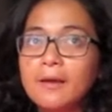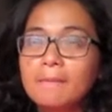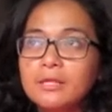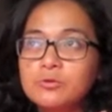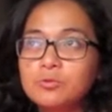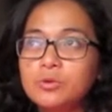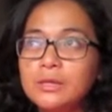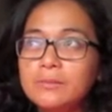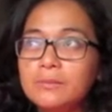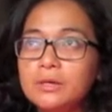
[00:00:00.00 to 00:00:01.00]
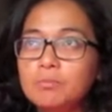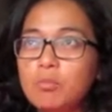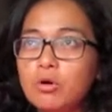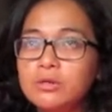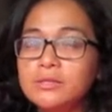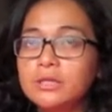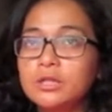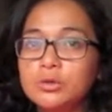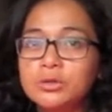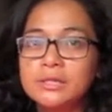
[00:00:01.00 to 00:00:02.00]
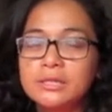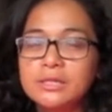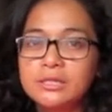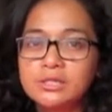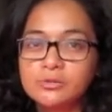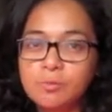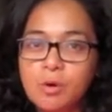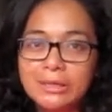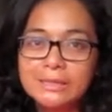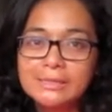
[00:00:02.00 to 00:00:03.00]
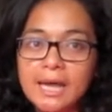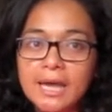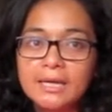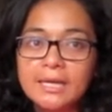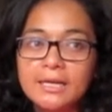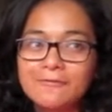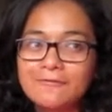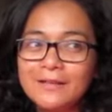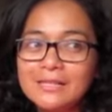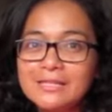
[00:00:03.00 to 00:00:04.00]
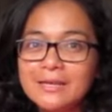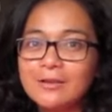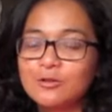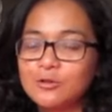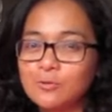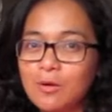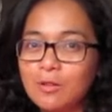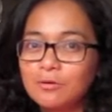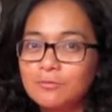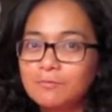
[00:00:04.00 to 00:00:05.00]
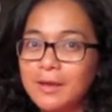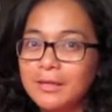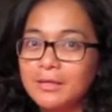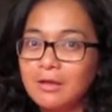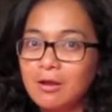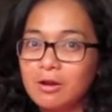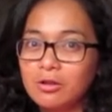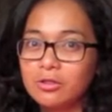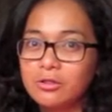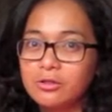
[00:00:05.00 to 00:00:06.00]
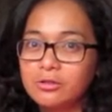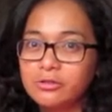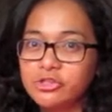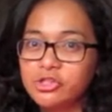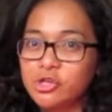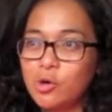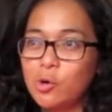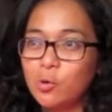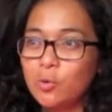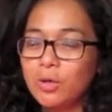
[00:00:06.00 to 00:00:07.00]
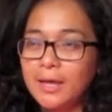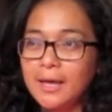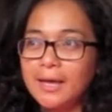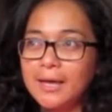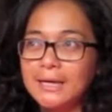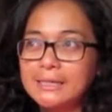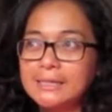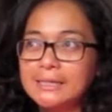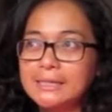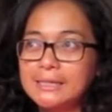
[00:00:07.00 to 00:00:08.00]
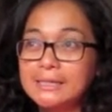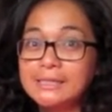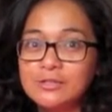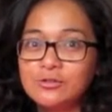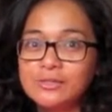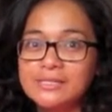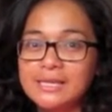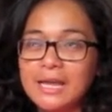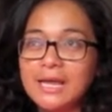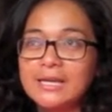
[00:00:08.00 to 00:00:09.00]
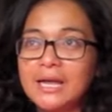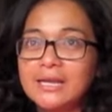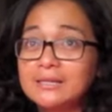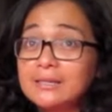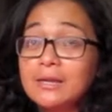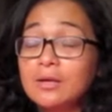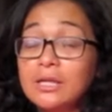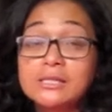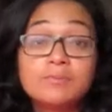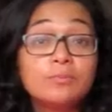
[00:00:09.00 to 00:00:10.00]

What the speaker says: but it's really more secluded, small, tight, and it feels like you're swallowed by the earth. So it's interesting, and it's